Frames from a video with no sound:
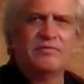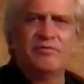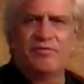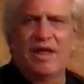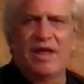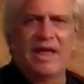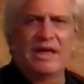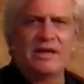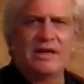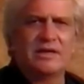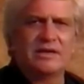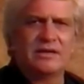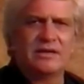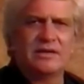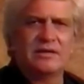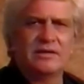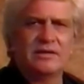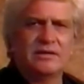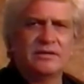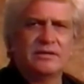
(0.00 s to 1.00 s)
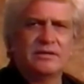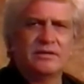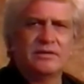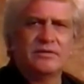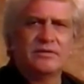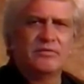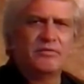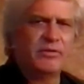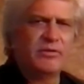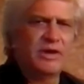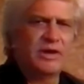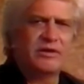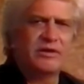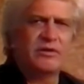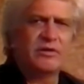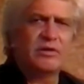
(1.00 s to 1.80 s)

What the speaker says: flank, rear,